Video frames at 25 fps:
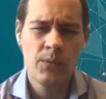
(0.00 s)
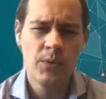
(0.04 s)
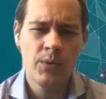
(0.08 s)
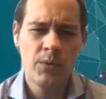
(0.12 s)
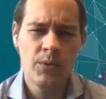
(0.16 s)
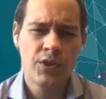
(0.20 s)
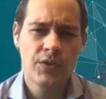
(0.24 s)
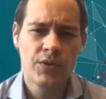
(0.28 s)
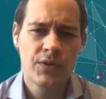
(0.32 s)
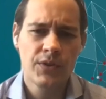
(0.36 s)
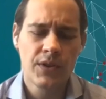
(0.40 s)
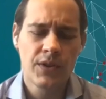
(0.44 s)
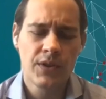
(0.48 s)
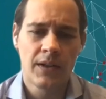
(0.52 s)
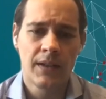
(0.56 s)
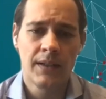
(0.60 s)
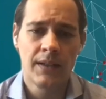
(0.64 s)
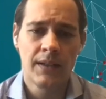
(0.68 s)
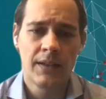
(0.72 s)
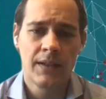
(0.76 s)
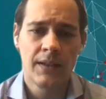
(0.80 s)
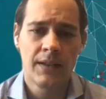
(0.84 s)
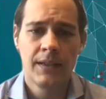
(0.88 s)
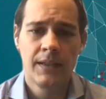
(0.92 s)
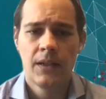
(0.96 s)
But I think we should
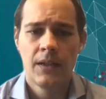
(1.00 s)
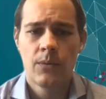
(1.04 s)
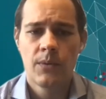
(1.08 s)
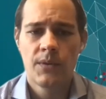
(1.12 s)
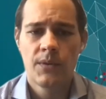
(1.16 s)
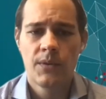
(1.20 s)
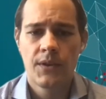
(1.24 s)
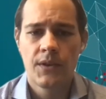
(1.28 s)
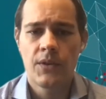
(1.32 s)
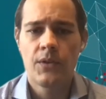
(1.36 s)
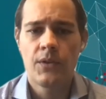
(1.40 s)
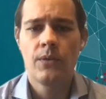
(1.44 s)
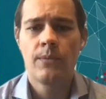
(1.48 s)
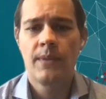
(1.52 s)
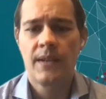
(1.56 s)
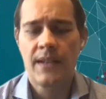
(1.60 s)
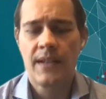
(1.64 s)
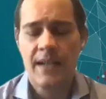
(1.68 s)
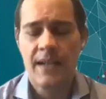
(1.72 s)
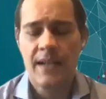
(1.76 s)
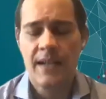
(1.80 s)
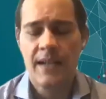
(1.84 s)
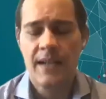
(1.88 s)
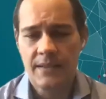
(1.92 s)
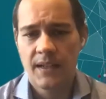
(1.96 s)
start with the
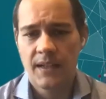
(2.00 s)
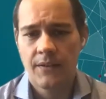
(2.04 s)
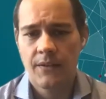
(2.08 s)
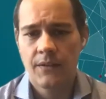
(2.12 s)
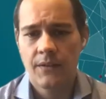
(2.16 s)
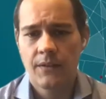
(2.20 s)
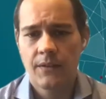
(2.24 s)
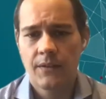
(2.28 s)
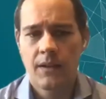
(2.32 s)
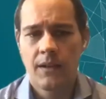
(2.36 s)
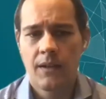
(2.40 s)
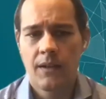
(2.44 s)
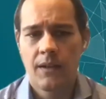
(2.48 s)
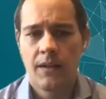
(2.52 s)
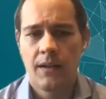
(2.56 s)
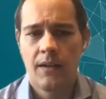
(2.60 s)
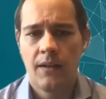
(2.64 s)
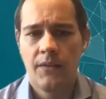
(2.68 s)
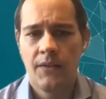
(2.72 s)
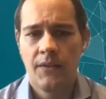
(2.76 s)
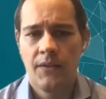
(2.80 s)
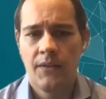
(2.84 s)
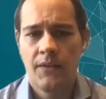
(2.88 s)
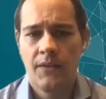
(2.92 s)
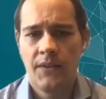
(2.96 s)
human aspect
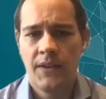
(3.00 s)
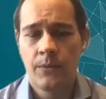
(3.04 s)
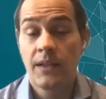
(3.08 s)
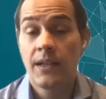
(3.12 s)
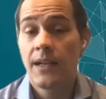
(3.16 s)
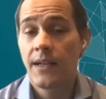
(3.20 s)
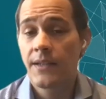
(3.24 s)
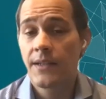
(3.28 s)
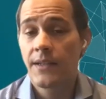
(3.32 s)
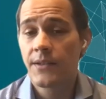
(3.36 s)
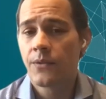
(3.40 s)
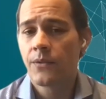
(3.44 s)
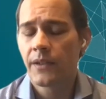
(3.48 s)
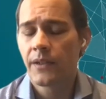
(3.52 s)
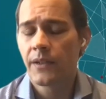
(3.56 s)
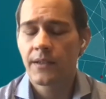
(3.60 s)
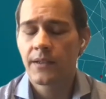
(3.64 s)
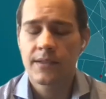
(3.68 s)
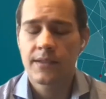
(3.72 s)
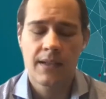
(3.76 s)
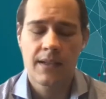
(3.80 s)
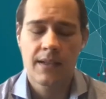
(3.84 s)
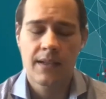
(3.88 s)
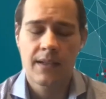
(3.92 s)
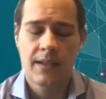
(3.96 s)
that really has
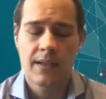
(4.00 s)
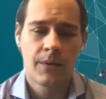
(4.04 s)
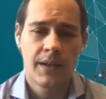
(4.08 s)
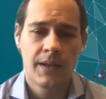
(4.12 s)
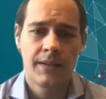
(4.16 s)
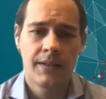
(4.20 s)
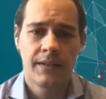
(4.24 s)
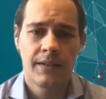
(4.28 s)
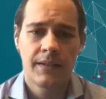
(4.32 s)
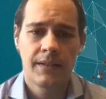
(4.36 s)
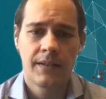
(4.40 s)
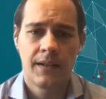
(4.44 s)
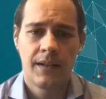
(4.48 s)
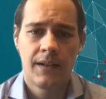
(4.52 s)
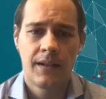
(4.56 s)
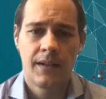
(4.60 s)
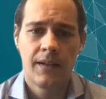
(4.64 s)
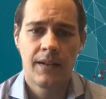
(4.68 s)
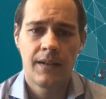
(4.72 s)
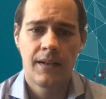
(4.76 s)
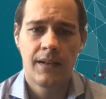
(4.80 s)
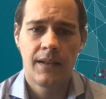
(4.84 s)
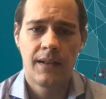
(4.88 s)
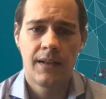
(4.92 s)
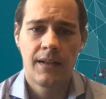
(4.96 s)
only accelerated
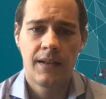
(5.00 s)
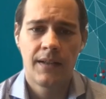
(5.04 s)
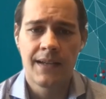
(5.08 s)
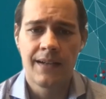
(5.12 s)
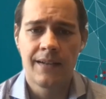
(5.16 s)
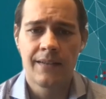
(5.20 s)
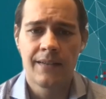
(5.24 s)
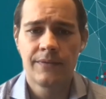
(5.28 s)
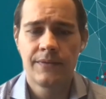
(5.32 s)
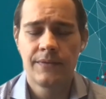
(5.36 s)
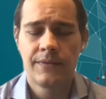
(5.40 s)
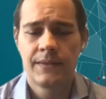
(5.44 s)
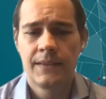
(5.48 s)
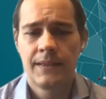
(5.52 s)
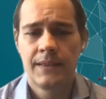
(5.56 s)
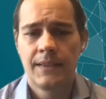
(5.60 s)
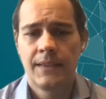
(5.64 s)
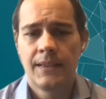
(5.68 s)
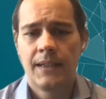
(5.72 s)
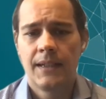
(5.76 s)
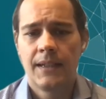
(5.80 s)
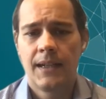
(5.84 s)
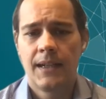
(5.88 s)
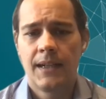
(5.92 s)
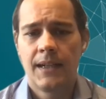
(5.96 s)
itself
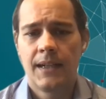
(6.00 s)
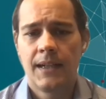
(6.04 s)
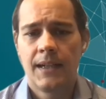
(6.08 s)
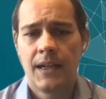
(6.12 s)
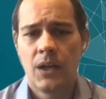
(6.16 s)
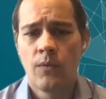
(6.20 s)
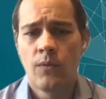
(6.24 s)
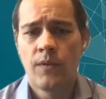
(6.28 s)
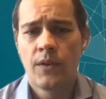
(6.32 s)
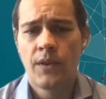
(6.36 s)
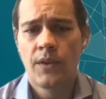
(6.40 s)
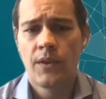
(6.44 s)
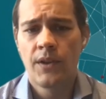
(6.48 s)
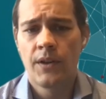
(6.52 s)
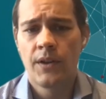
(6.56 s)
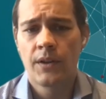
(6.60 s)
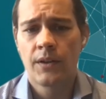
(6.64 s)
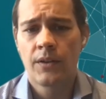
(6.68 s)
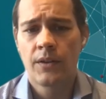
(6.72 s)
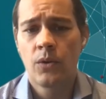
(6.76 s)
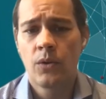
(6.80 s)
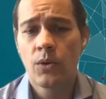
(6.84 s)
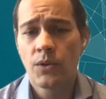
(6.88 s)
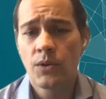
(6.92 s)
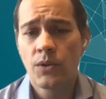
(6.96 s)
over
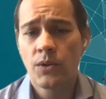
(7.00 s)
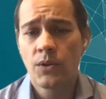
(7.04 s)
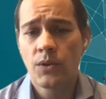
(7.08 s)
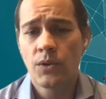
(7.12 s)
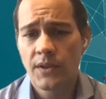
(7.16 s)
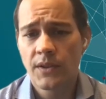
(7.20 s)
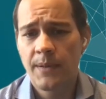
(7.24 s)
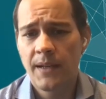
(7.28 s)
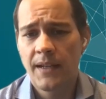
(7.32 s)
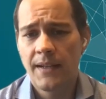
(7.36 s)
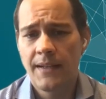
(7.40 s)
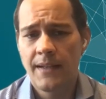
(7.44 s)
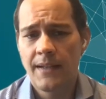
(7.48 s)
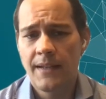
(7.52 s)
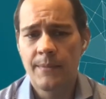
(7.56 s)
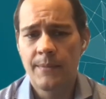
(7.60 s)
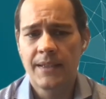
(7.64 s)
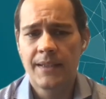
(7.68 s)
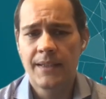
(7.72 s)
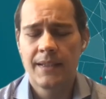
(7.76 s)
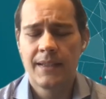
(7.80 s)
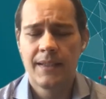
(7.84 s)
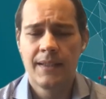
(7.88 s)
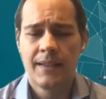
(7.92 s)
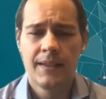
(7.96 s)
the course of this
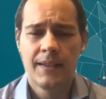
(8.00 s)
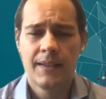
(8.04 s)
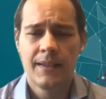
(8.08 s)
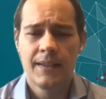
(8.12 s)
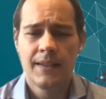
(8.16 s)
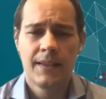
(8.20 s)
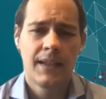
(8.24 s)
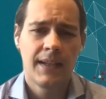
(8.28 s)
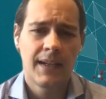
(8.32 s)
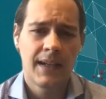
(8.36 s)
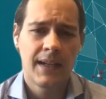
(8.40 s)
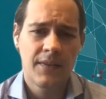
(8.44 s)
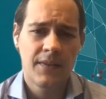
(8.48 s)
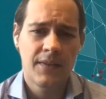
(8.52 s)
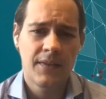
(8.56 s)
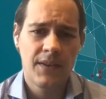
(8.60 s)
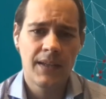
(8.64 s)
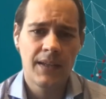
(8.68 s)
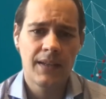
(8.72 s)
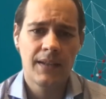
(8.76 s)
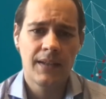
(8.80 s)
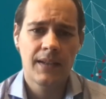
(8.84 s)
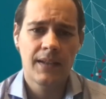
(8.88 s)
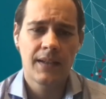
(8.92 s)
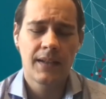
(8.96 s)
pandemic. And I
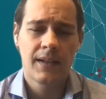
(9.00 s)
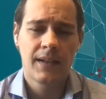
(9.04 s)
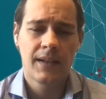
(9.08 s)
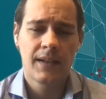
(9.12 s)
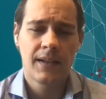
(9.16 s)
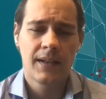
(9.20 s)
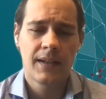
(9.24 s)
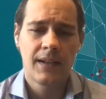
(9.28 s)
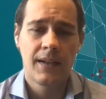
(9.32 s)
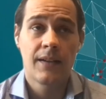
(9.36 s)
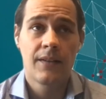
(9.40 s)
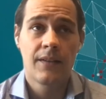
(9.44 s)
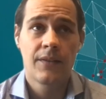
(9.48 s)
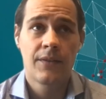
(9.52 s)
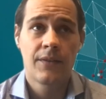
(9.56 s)
think